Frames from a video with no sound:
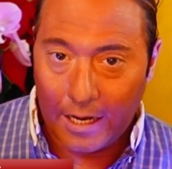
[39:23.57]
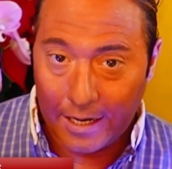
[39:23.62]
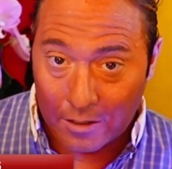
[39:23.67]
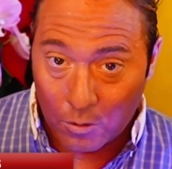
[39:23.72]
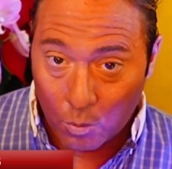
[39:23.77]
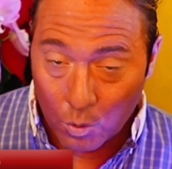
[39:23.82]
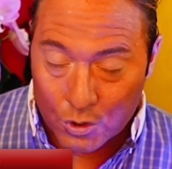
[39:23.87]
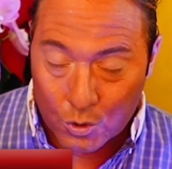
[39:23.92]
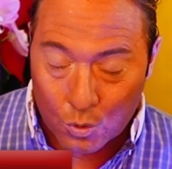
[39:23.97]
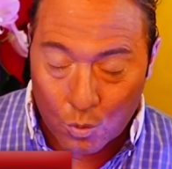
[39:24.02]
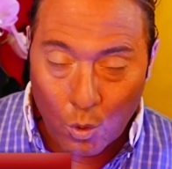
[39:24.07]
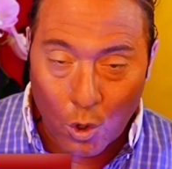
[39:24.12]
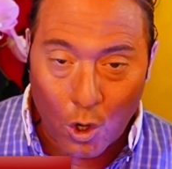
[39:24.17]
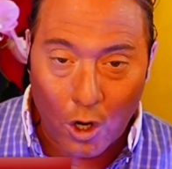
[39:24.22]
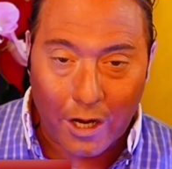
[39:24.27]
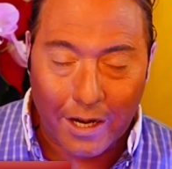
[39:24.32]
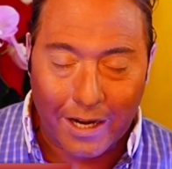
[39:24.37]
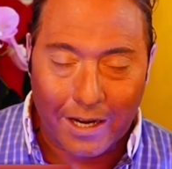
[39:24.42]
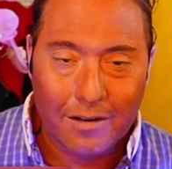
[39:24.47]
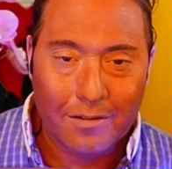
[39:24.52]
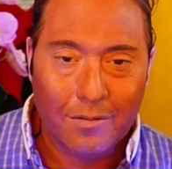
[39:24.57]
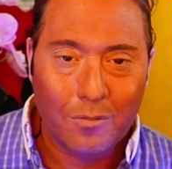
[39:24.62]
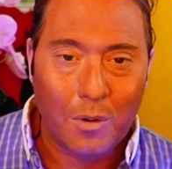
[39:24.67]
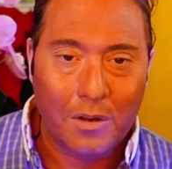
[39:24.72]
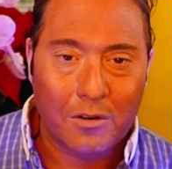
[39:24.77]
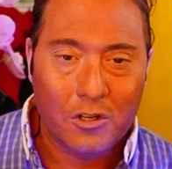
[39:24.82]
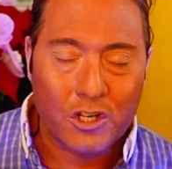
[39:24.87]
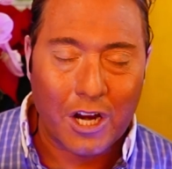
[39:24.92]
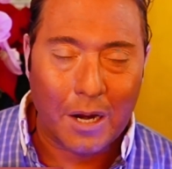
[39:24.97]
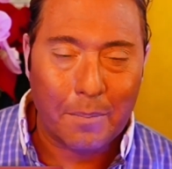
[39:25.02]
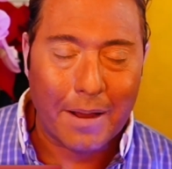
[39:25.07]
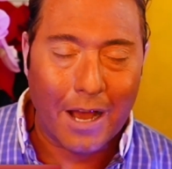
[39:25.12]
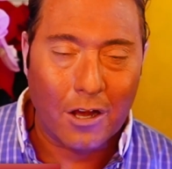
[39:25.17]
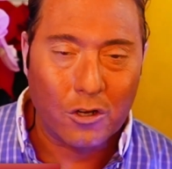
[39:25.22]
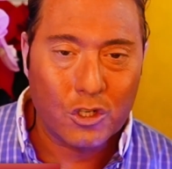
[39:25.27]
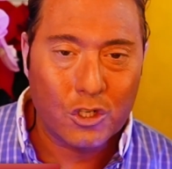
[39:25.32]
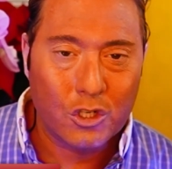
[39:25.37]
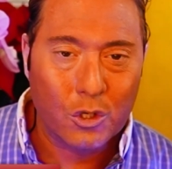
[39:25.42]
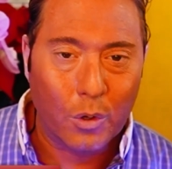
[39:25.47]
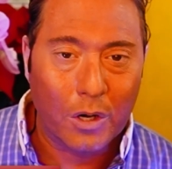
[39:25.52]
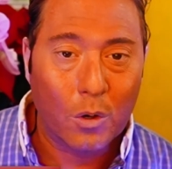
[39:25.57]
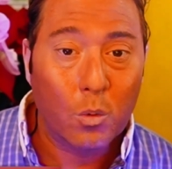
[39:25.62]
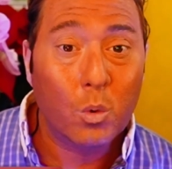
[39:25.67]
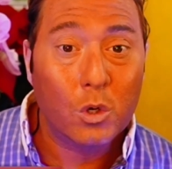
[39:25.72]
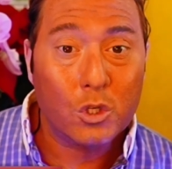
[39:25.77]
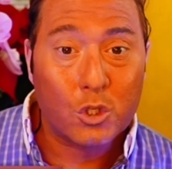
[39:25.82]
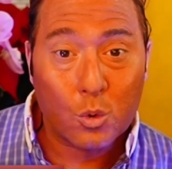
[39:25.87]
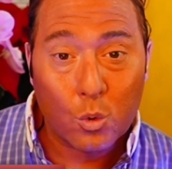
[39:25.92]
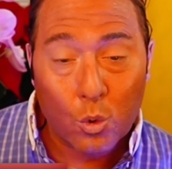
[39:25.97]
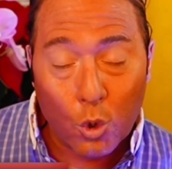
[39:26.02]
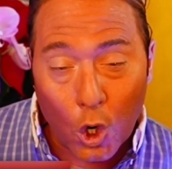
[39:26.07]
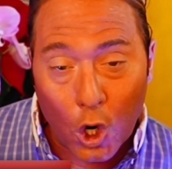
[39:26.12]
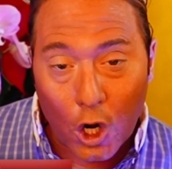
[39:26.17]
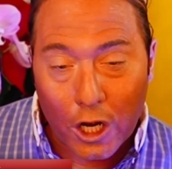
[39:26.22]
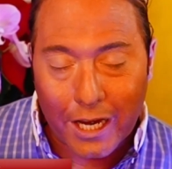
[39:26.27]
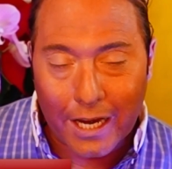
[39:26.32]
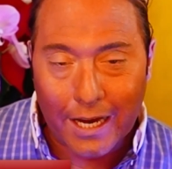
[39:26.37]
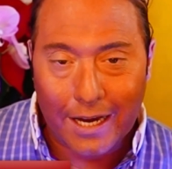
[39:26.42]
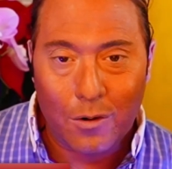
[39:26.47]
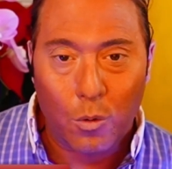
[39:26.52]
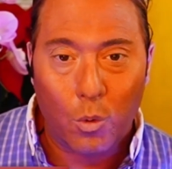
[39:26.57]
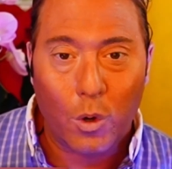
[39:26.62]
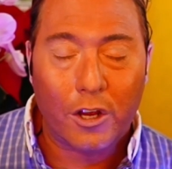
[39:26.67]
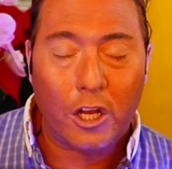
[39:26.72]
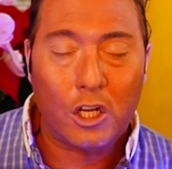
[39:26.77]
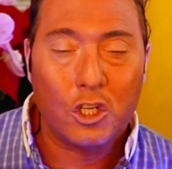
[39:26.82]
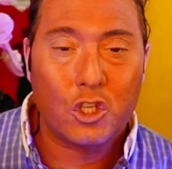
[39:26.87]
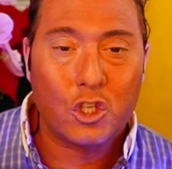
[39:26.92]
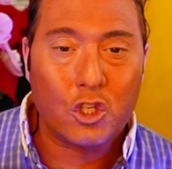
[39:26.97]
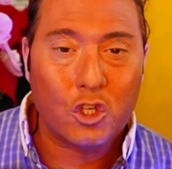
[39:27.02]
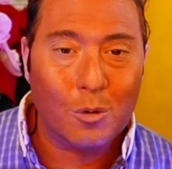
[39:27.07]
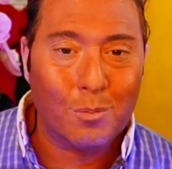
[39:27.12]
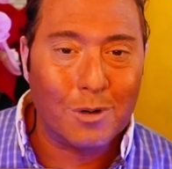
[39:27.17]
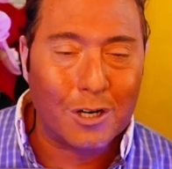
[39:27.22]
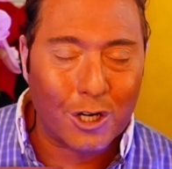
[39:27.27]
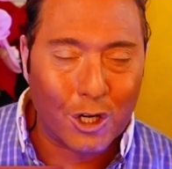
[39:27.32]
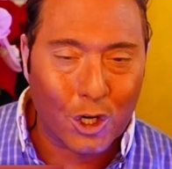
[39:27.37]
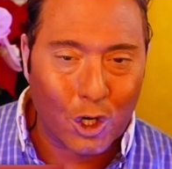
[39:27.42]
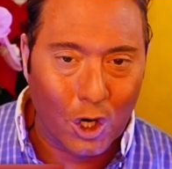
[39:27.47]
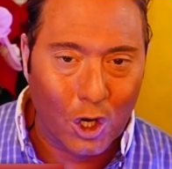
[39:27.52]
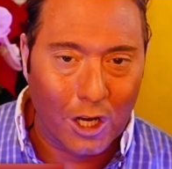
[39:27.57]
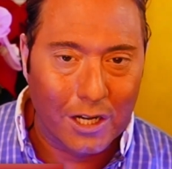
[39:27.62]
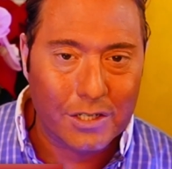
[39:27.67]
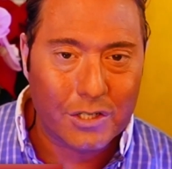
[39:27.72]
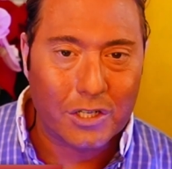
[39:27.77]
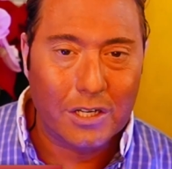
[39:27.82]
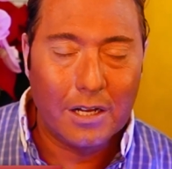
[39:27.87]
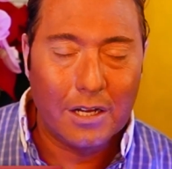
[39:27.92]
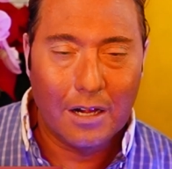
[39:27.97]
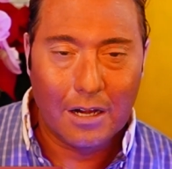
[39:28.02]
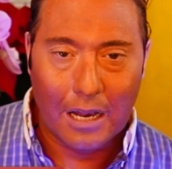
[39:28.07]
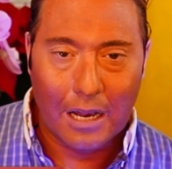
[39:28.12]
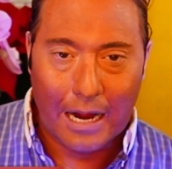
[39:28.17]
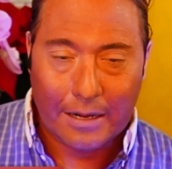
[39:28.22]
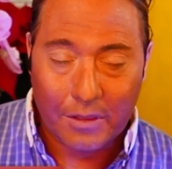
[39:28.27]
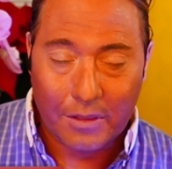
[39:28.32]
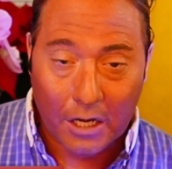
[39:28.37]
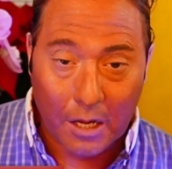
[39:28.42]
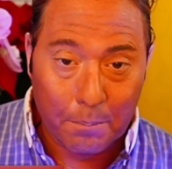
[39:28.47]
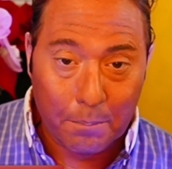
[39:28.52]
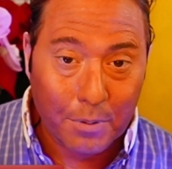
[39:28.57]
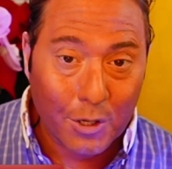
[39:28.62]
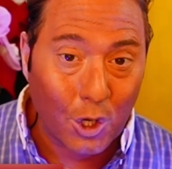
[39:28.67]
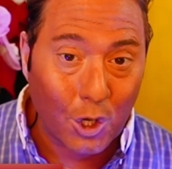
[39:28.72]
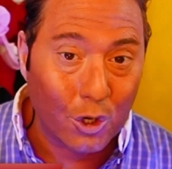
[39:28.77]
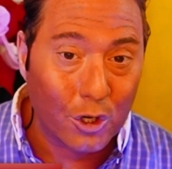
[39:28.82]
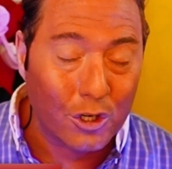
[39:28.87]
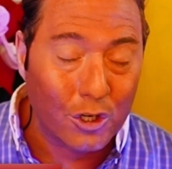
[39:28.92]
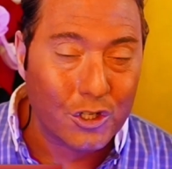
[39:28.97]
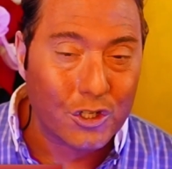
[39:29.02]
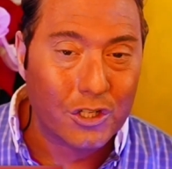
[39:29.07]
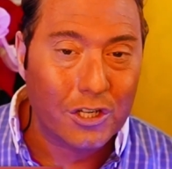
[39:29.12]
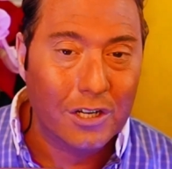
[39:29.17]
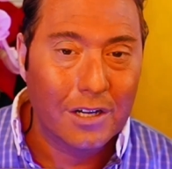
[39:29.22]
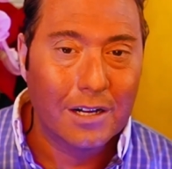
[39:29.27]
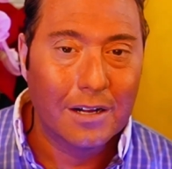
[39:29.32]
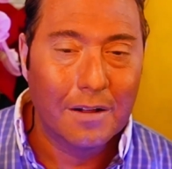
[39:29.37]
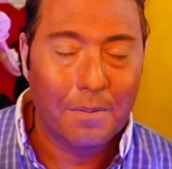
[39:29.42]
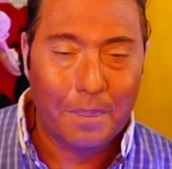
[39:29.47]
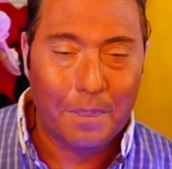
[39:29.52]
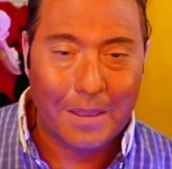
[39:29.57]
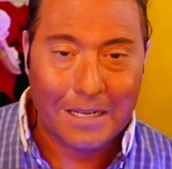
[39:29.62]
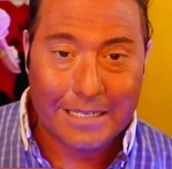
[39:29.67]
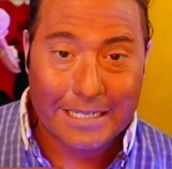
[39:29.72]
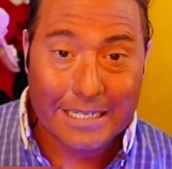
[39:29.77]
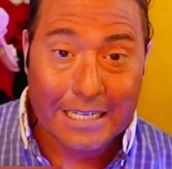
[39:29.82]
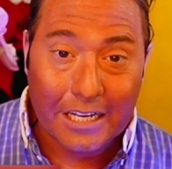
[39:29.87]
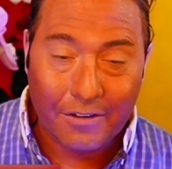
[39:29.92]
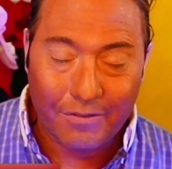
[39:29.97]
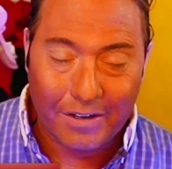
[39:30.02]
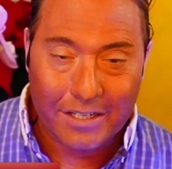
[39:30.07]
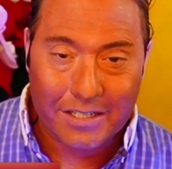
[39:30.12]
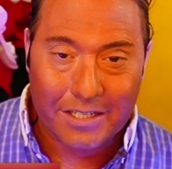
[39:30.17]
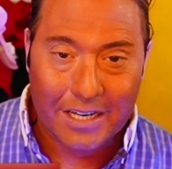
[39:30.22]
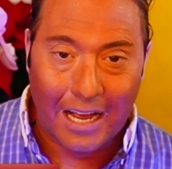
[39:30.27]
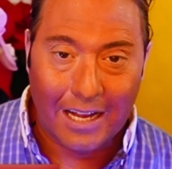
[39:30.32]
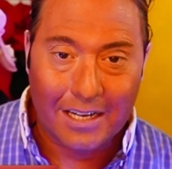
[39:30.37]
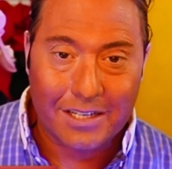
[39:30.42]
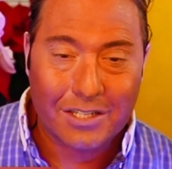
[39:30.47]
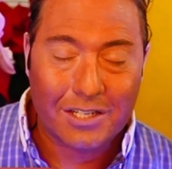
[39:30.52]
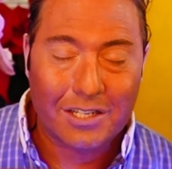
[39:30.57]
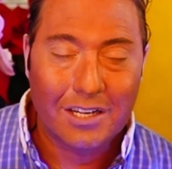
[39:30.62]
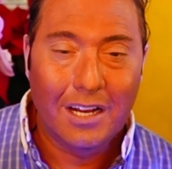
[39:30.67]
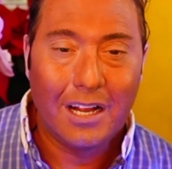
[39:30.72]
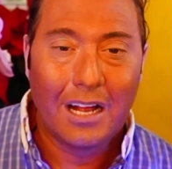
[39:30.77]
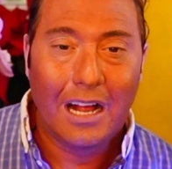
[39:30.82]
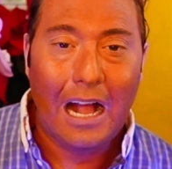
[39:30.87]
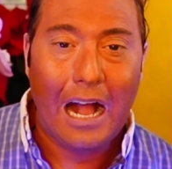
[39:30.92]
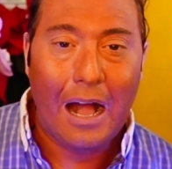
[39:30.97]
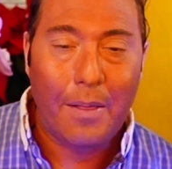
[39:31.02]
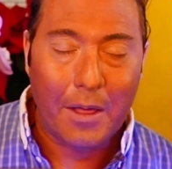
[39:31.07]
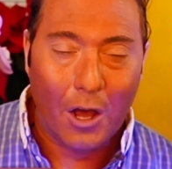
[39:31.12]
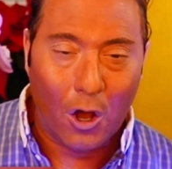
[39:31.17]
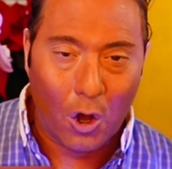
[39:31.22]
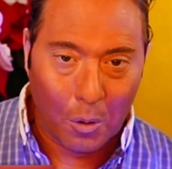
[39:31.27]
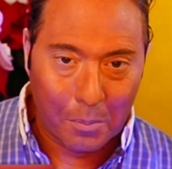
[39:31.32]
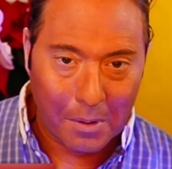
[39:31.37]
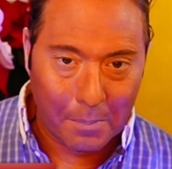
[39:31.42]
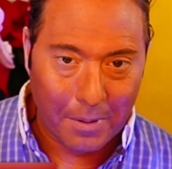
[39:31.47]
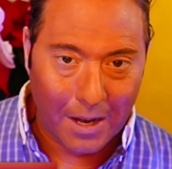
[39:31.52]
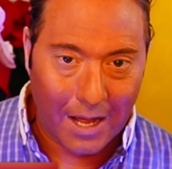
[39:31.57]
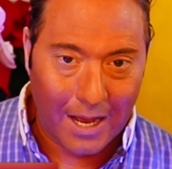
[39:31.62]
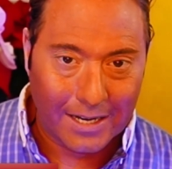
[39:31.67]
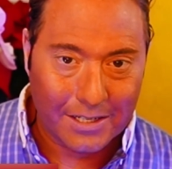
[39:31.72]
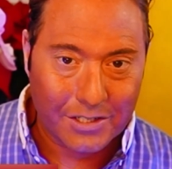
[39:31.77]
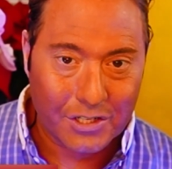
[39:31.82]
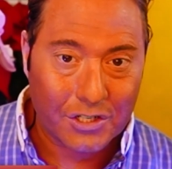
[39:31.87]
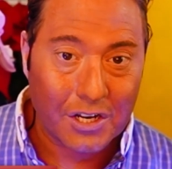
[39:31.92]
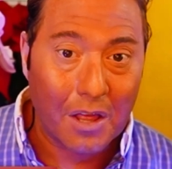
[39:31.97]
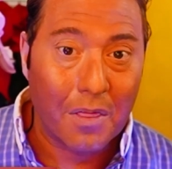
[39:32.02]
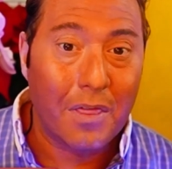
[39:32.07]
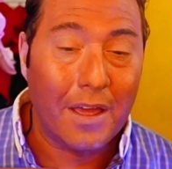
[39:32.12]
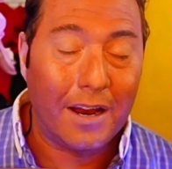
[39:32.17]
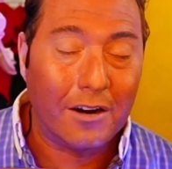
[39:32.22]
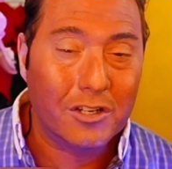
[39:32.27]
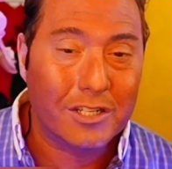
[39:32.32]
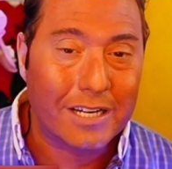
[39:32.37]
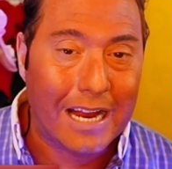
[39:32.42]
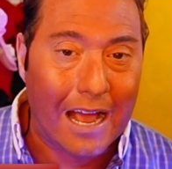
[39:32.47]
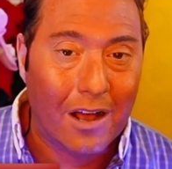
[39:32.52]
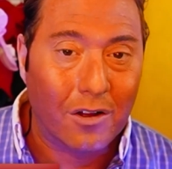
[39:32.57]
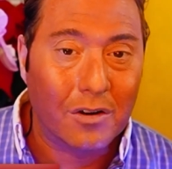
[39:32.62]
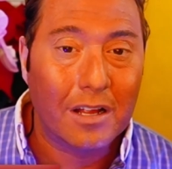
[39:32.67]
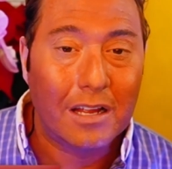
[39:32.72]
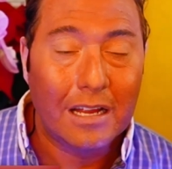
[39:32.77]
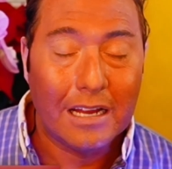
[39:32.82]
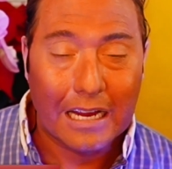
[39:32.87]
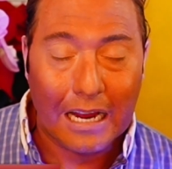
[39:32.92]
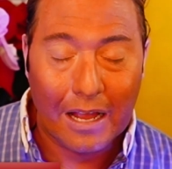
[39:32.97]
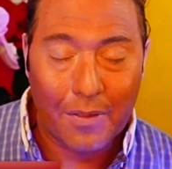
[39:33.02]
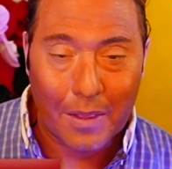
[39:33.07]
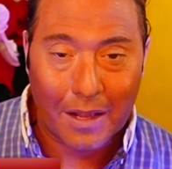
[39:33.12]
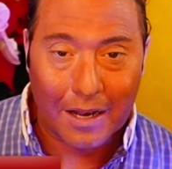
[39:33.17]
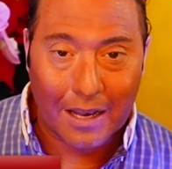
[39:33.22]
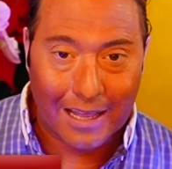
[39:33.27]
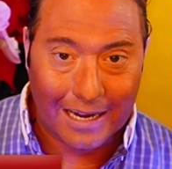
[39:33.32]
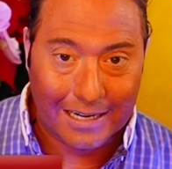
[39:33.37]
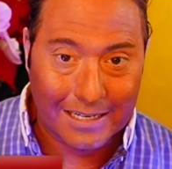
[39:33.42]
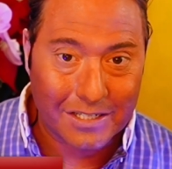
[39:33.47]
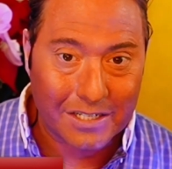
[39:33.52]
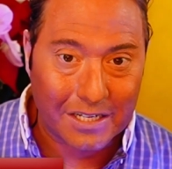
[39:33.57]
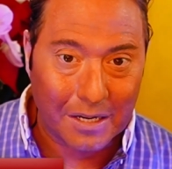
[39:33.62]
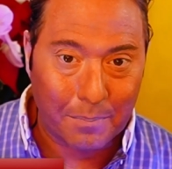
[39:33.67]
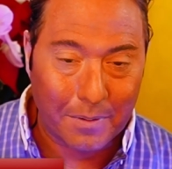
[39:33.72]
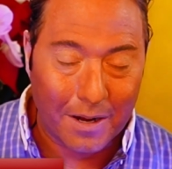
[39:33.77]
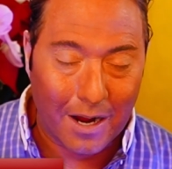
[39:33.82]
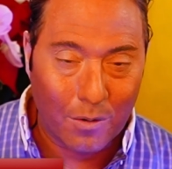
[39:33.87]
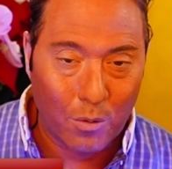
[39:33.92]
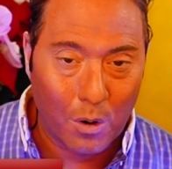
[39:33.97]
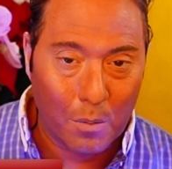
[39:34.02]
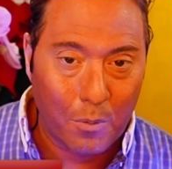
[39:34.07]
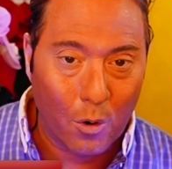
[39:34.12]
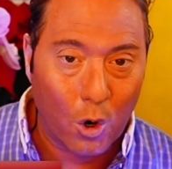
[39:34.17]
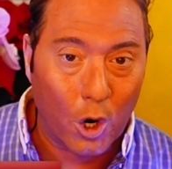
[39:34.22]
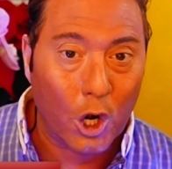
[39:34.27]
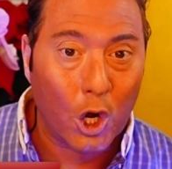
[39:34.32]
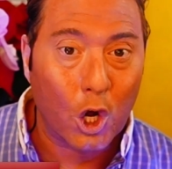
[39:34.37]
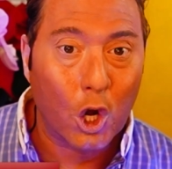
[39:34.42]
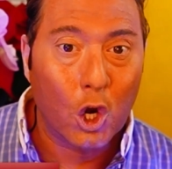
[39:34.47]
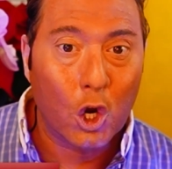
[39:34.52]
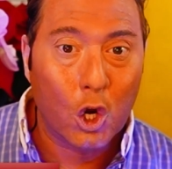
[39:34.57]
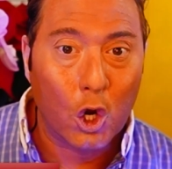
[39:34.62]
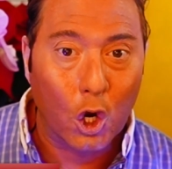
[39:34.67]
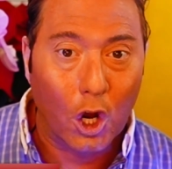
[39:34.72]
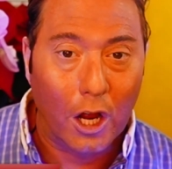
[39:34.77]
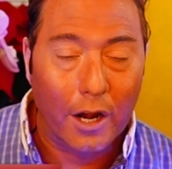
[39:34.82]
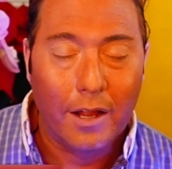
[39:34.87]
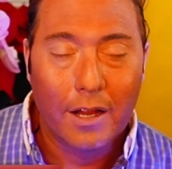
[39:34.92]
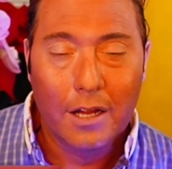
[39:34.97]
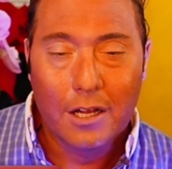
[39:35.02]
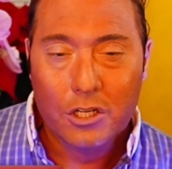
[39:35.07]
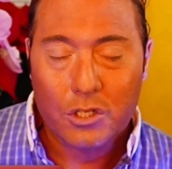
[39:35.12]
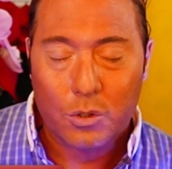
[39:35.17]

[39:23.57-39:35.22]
It was working. What Jay Powell's doing was working with consumer goods like the computers, the TV sets, and the home appliances. They're down in the latest CPI report. Good.